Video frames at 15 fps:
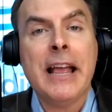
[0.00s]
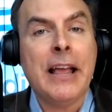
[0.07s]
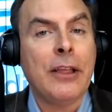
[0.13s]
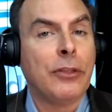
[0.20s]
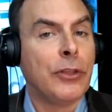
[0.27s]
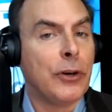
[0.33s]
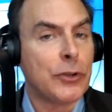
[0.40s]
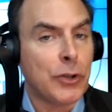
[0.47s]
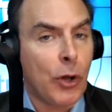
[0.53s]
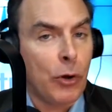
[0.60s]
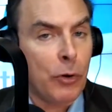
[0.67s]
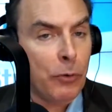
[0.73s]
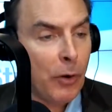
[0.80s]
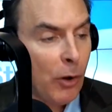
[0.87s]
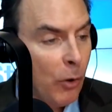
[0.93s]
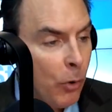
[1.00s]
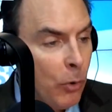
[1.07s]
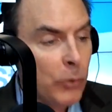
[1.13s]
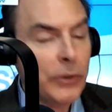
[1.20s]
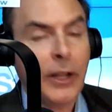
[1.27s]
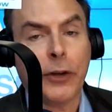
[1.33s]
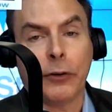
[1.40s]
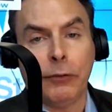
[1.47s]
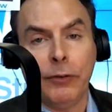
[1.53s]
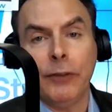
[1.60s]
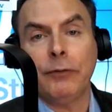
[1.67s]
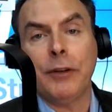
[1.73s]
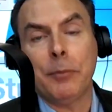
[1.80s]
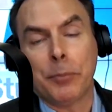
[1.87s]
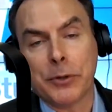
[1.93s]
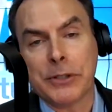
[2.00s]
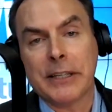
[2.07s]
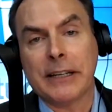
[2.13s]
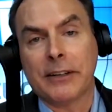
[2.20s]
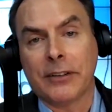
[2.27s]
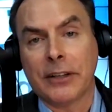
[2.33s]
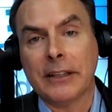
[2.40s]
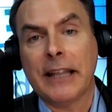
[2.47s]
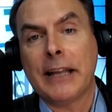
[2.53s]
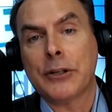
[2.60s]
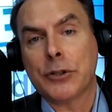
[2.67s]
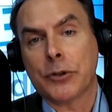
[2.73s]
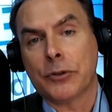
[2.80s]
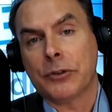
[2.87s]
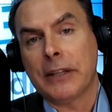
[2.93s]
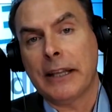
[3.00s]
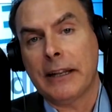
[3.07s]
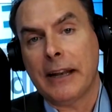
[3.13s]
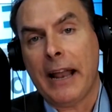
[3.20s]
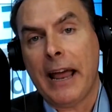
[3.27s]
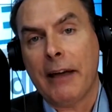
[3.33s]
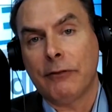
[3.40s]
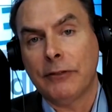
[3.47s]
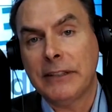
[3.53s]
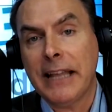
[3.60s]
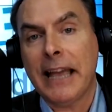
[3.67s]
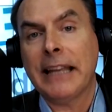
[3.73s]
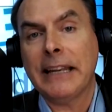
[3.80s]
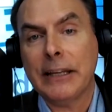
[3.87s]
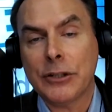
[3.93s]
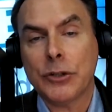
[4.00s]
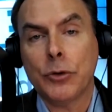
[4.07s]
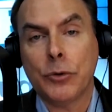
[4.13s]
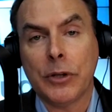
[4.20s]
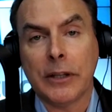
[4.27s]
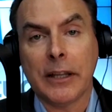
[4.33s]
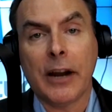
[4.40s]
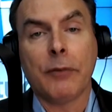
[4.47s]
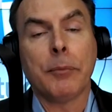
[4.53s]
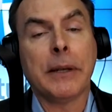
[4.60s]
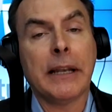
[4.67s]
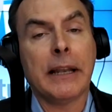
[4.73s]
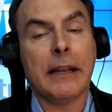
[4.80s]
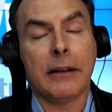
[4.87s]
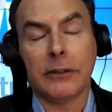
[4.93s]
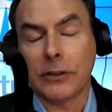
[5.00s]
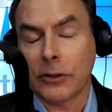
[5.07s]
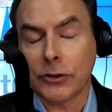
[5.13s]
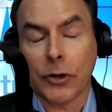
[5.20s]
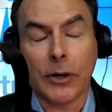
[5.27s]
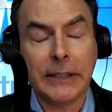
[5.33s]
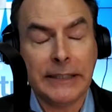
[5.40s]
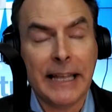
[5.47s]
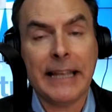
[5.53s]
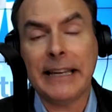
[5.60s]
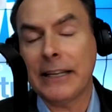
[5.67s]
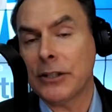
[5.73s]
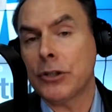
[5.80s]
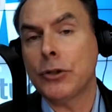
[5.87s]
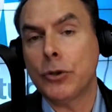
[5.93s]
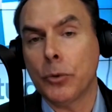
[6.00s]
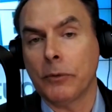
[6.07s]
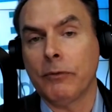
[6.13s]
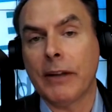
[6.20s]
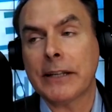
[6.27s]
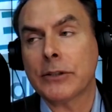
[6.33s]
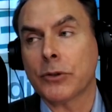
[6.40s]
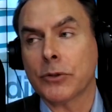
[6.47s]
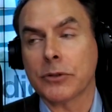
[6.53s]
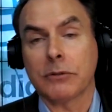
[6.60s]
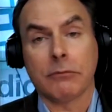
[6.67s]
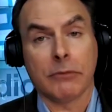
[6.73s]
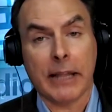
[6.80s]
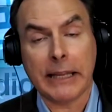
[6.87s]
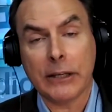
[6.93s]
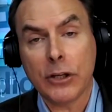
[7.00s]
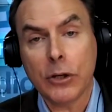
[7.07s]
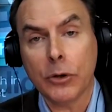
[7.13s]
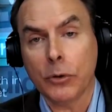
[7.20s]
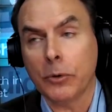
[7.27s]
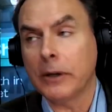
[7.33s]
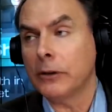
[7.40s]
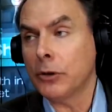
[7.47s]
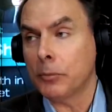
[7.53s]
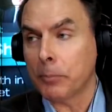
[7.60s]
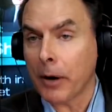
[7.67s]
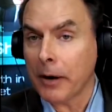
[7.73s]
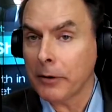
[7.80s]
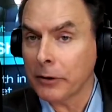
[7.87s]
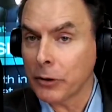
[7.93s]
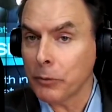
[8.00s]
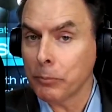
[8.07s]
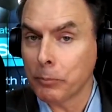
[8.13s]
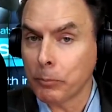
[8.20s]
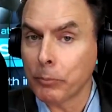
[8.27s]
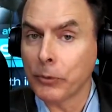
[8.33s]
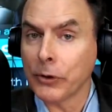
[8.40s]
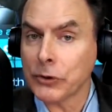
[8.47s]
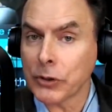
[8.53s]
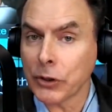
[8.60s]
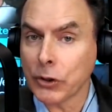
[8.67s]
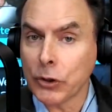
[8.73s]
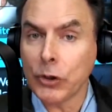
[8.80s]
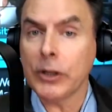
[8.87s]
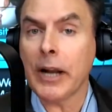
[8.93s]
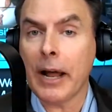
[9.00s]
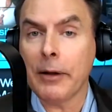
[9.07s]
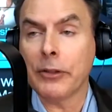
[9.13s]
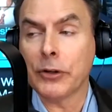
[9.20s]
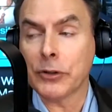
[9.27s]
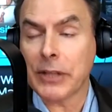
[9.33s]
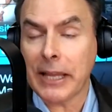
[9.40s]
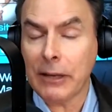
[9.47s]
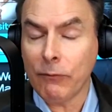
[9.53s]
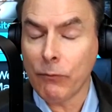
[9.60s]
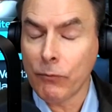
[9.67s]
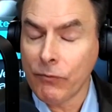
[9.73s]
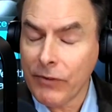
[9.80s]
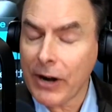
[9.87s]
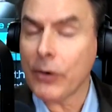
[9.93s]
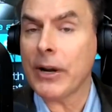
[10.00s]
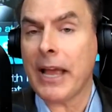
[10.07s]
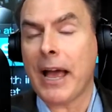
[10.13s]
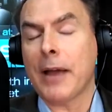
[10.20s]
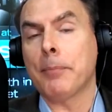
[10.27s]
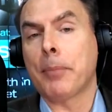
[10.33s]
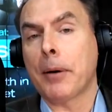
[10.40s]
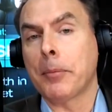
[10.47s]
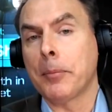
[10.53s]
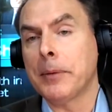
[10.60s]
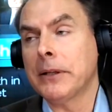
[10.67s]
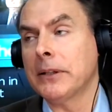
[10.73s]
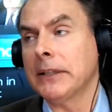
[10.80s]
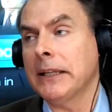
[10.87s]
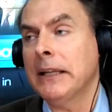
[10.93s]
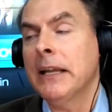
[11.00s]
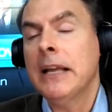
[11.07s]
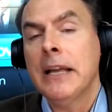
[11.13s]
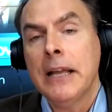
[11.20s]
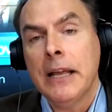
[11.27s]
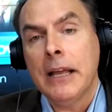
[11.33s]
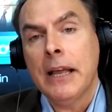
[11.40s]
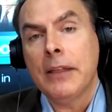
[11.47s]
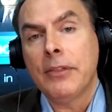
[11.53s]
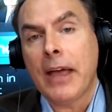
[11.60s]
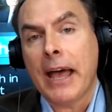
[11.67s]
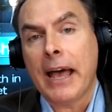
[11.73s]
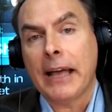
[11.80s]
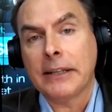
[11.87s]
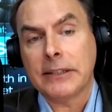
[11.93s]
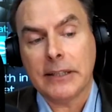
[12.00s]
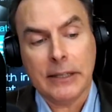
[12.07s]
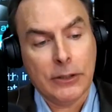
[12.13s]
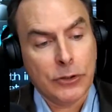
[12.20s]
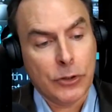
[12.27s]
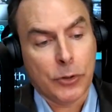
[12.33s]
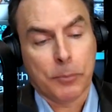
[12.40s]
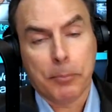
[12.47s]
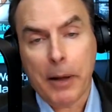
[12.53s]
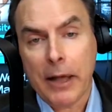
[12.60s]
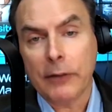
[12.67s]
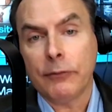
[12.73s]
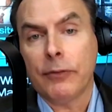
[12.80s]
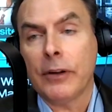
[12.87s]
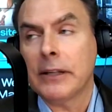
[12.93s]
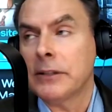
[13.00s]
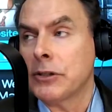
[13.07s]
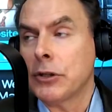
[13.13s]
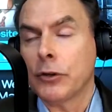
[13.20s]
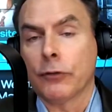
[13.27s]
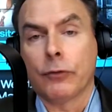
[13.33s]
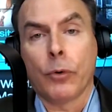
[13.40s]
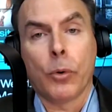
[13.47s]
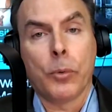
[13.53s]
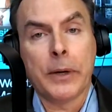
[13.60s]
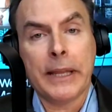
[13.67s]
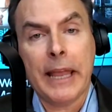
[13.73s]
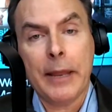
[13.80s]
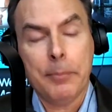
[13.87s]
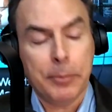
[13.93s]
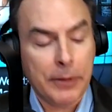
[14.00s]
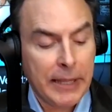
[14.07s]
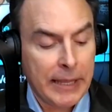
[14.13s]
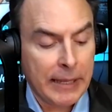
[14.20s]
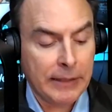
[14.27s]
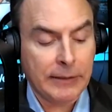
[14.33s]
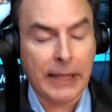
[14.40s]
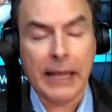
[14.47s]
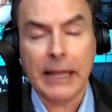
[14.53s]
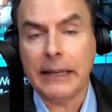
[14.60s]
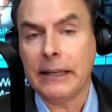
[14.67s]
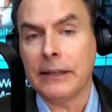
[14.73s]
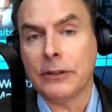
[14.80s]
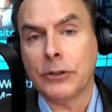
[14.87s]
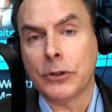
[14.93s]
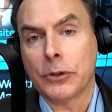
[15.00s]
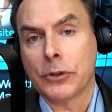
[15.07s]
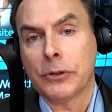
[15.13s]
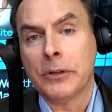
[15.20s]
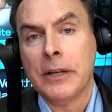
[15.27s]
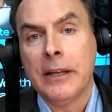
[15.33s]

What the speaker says: There's a whole nother 50% of the ledger that have debt issued to the government, debt issued to investors like you, and there's a very high probability that in your bond funds, in your 401k plan, that in your